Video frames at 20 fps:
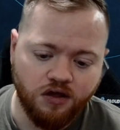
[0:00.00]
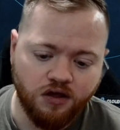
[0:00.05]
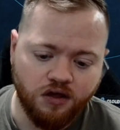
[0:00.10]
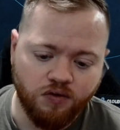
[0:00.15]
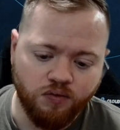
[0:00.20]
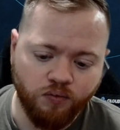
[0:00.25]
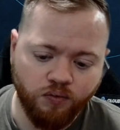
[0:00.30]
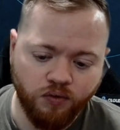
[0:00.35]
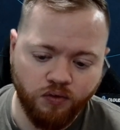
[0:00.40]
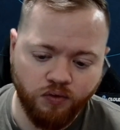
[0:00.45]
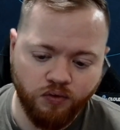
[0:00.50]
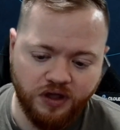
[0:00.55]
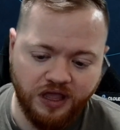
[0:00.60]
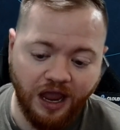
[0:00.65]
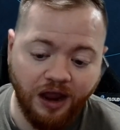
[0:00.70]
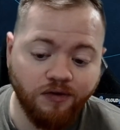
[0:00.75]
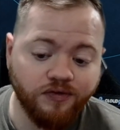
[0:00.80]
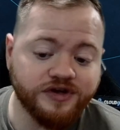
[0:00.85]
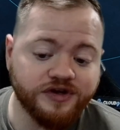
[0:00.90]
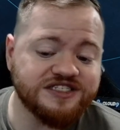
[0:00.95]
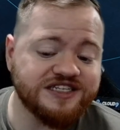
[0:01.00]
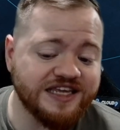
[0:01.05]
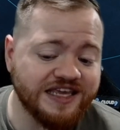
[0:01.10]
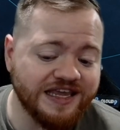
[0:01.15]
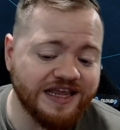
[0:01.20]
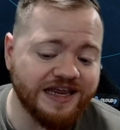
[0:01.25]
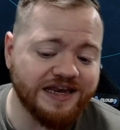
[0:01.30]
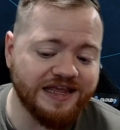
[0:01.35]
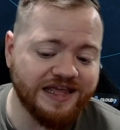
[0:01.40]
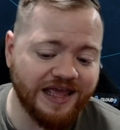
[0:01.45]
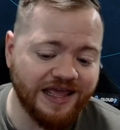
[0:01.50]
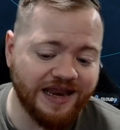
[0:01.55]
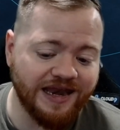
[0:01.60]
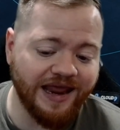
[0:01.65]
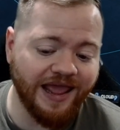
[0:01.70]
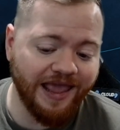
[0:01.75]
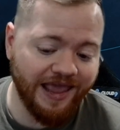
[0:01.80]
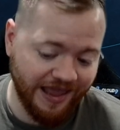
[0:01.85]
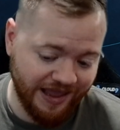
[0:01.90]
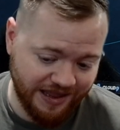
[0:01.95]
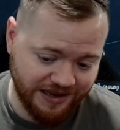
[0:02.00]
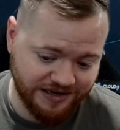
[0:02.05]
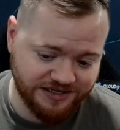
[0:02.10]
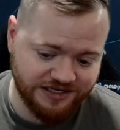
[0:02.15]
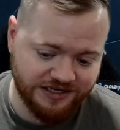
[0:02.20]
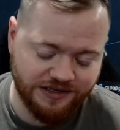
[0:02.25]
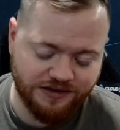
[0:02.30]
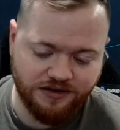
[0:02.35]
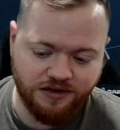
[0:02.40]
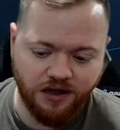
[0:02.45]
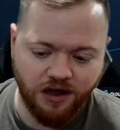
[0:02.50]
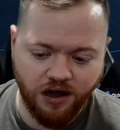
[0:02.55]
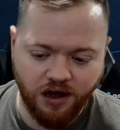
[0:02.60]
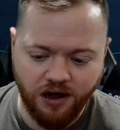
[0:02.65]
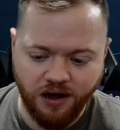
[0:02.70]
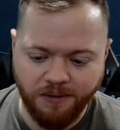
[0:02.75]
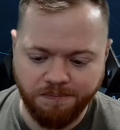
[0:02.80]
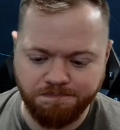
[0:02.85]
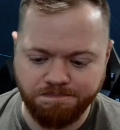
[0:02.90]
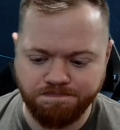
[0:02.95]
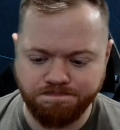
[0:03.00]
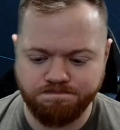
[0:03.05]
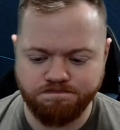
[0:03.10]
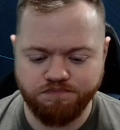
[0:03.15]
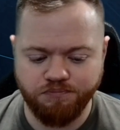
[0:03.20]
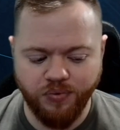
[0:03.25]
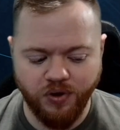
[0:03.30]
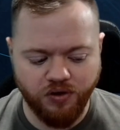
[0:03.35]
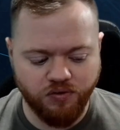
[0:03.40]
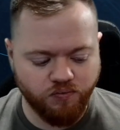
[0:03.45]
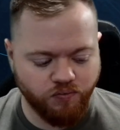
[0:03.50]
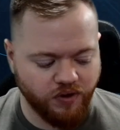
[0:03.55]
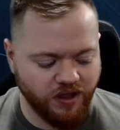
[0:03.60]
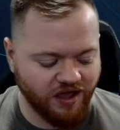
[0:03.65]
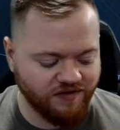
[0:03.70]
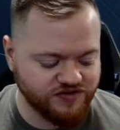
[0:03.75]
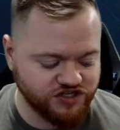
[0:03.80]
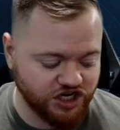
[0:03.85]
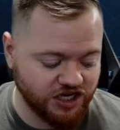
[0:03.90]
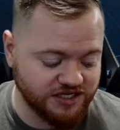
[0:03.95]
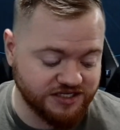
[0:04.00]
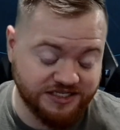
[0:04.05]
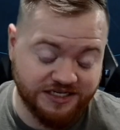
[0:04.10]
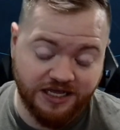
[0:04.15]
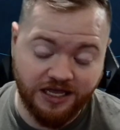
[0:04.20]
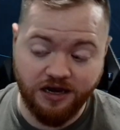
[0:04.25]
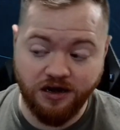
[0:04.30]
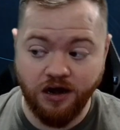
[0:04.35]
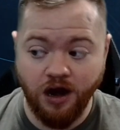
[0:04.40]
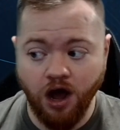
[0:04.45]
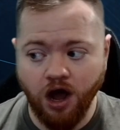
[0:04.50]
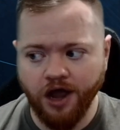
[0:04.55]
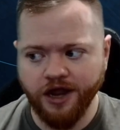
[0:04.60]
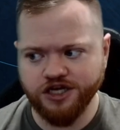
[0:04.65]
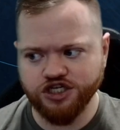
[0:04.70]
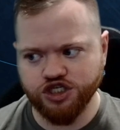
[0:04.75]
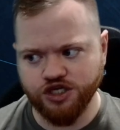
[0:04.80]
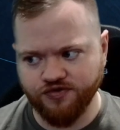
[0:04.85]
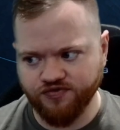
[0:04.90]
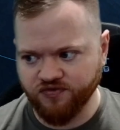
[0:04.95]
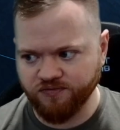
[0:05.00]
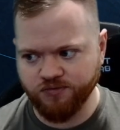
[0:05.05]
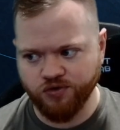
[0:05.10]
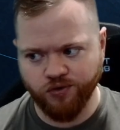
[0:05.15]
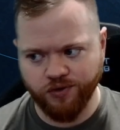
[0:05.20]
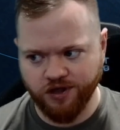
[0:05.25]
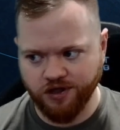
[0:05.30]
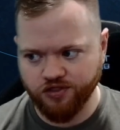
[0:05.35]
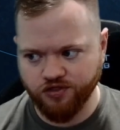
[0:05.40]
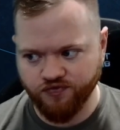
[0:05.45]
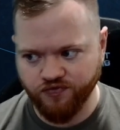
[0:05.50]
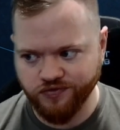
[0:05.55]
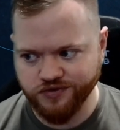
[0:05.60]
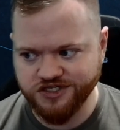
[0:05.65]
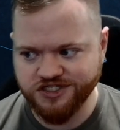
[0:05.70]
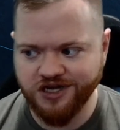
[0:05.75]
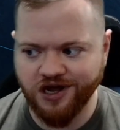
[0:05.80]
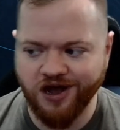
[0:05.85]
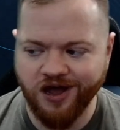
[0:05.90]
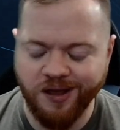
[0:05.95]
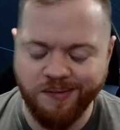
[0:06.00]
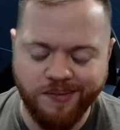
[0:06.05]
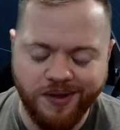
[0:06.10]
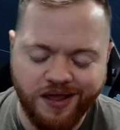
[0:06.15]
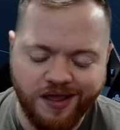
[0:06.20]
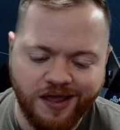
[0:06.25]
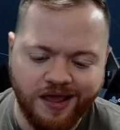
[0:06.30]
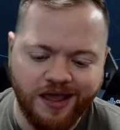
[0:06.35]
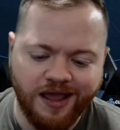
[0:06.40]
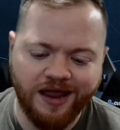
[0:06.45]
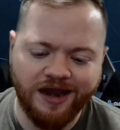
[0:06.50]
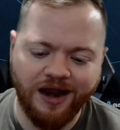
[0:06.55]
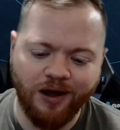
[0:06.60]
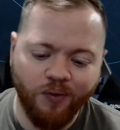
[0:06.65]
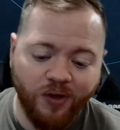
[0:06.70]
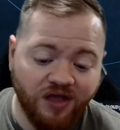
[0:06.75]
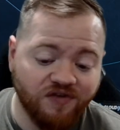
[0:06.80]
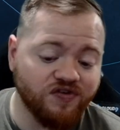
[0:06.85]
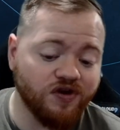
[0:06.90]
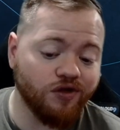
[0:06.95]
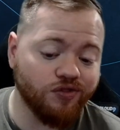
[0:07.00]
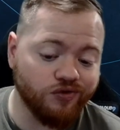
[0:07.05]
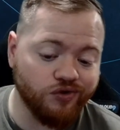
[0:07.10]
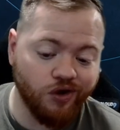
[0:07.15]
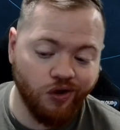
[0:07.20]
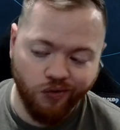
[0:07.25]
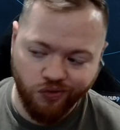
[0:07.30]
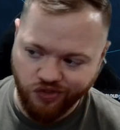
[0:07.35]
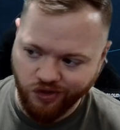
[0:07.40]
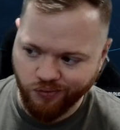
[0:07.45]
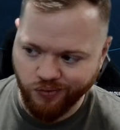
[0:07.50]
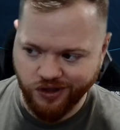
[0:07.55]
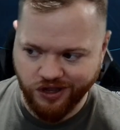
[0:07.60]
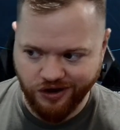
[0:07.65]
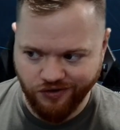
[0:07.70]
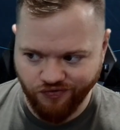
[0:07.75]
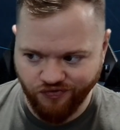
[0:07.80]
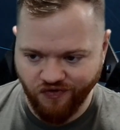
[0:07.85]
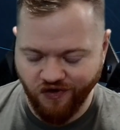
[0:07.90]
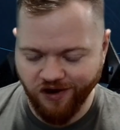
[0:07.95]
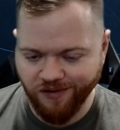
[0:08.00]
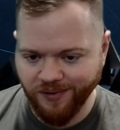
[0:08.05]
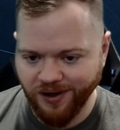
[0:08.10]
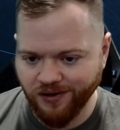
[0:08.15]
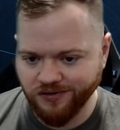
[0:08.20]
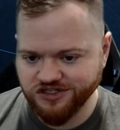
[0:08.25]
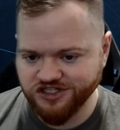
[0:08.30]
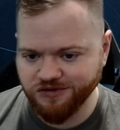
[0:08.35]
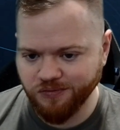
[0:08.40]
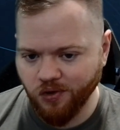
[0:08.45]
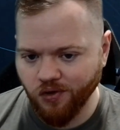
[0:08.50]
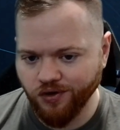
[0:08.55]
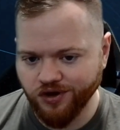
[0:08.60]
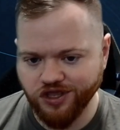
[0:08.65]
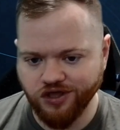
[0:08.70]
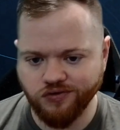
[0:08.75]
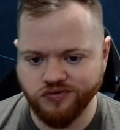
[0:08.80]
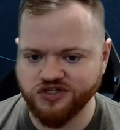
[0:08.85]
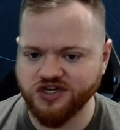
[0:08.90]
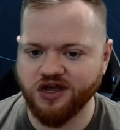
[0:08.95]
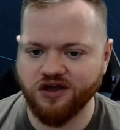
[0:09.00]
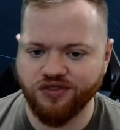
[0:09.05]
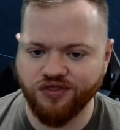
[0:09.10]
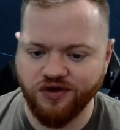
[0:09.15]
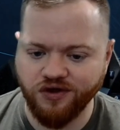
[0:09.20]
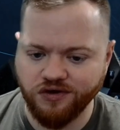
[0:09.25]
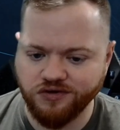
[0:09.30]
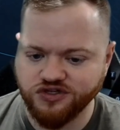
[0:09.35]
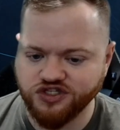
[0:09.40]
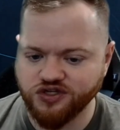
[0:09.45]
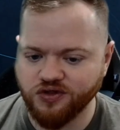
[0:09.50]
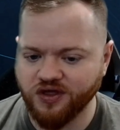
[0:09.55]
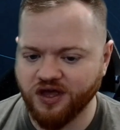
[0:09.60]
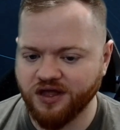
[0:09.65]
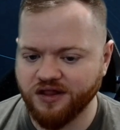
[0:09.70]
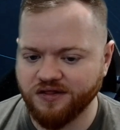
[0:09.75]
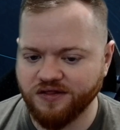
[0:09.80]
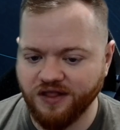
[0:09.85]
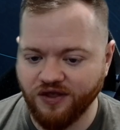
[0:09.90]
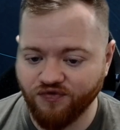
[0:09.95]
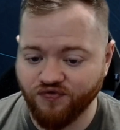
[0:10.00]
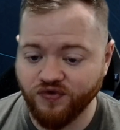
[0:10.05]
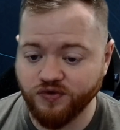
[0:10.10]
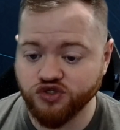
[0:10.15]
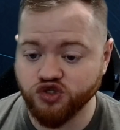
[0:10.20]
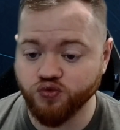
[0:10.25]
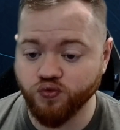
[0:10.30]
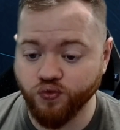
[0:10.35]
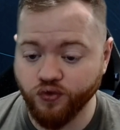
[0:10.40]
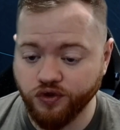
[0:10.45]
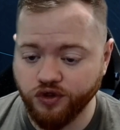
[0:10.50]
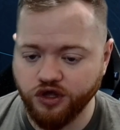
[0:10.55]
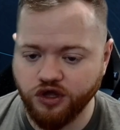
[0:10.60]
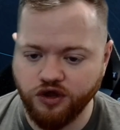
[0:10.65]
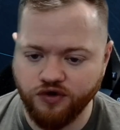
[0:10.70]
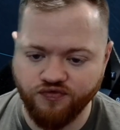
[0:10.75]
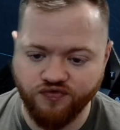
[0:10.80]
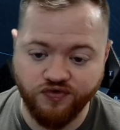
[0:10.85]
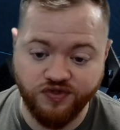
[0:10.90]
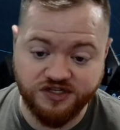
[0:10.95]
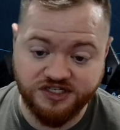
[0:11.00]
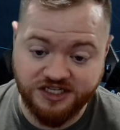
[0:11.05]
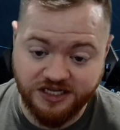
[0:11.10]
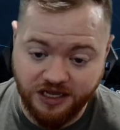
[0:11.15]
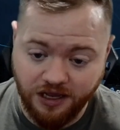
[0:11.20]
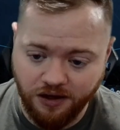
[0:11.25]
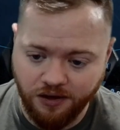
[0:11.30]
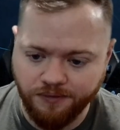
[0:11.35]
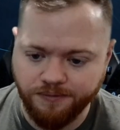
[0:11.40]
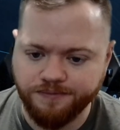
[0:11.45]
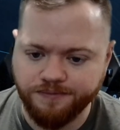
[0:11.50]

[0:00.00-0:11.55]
We'll guaranteed get 8, but we have a chance to get 9 just from doing it the first time. And now we have another node that we can farm out some Archaeotech there, so that feels really good for this account.